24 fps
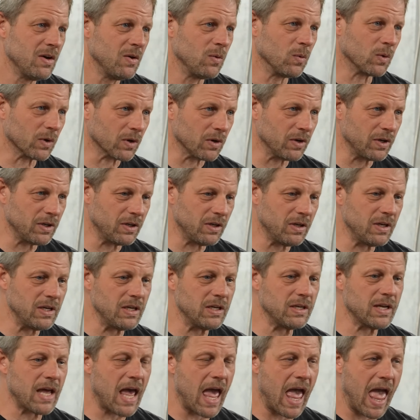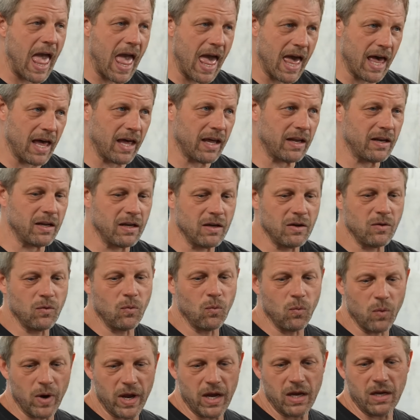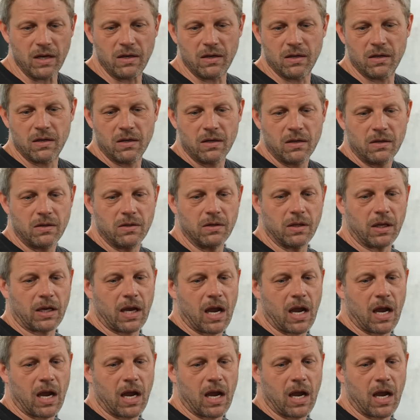we're going to need to add weight to the